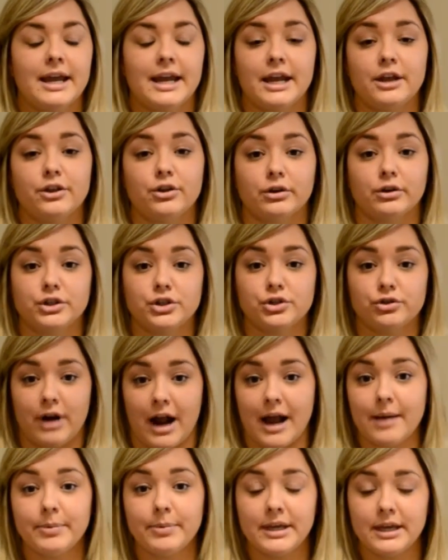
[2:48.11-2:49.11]
either
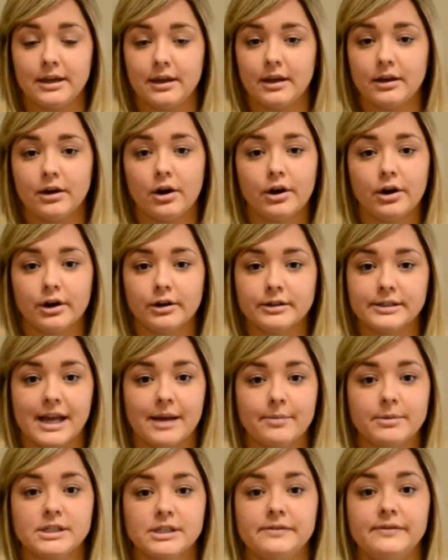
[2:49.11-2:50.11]
trap heat in our Earth's
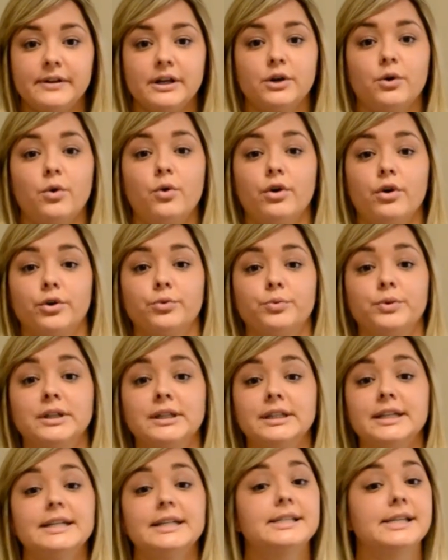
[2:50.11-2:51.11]
atmosphere or
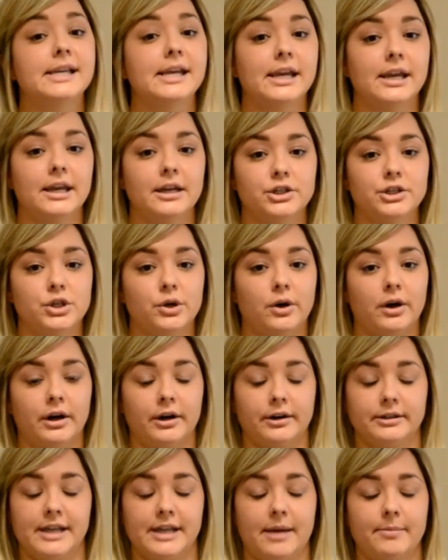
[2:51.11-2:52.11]
release heat into our
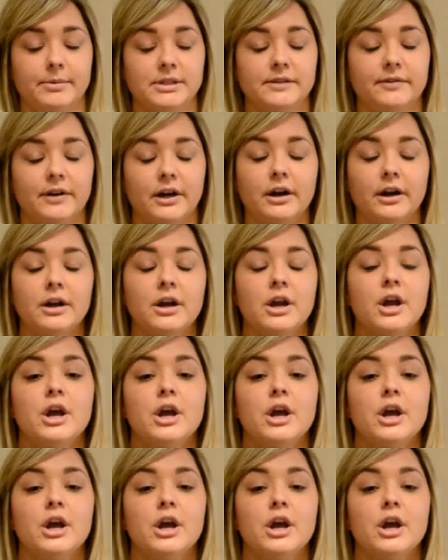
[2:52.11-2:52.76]
Earth's atmosphere.